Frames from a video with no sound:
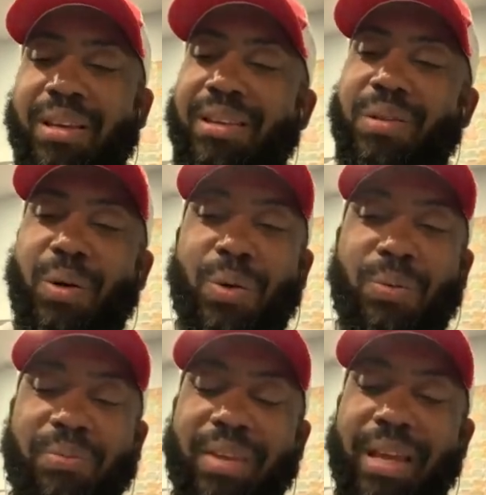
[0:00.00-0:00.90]
So
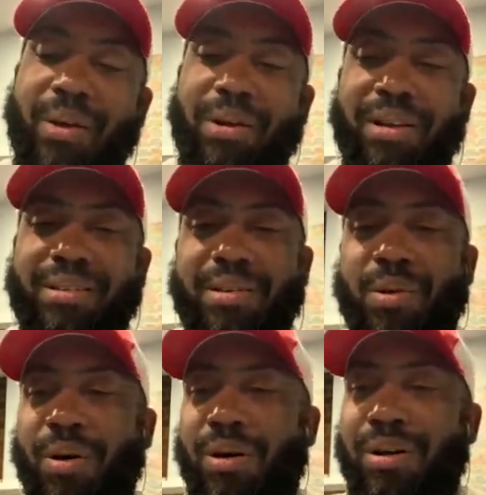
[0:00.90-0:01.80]
here it is. He's
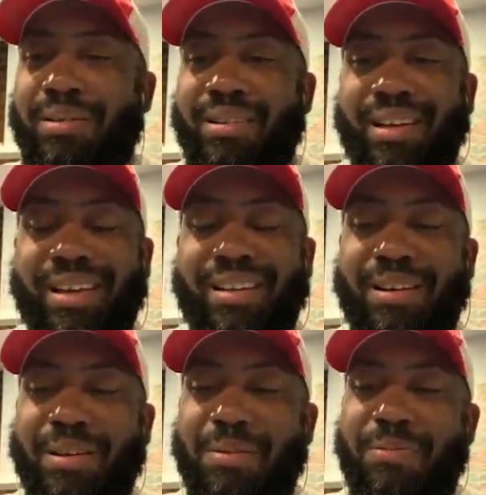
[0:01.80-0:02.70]
on, and
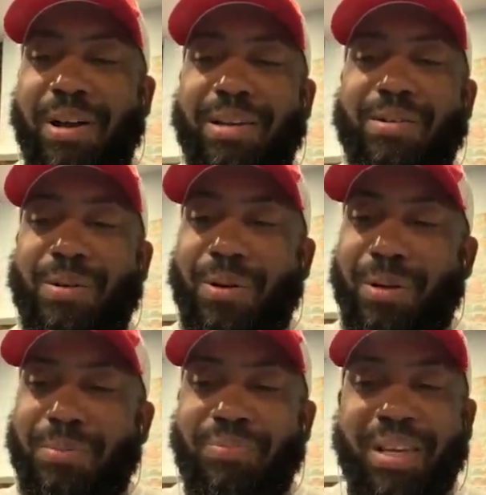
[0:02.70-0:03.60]
the fight is on.